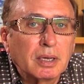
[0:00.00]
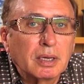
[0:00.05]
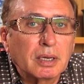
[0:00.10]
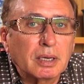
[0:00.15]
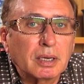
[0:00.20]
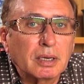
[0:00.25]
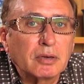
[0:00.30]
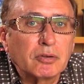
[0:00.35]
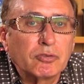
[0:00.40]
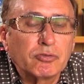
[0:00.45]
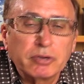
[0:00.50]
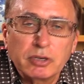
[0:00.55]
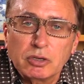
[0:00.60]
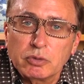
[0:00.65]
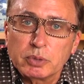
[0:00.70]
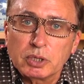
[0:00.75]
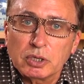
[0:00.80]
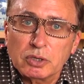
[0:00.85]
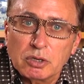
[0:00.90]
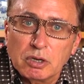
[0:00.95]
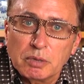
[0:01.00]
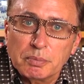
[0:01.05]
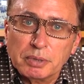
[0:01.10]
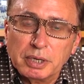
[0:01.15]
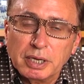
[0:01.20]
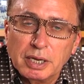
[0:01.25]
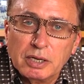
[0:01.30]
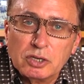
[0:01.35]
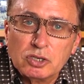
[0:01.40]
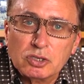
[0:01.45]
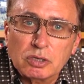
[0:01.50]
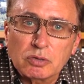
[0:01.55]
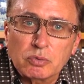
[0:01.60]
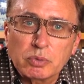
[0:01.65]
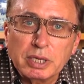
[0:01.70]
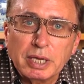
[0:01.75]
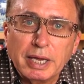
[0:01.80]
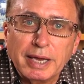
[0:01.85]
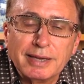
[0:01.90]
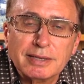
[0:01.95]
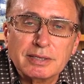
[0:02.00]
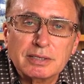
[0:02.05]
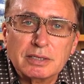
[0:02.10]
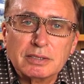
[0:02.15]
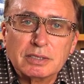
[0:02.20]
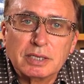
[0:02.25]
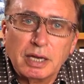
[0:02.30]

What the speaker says: in real-world comprehension, we access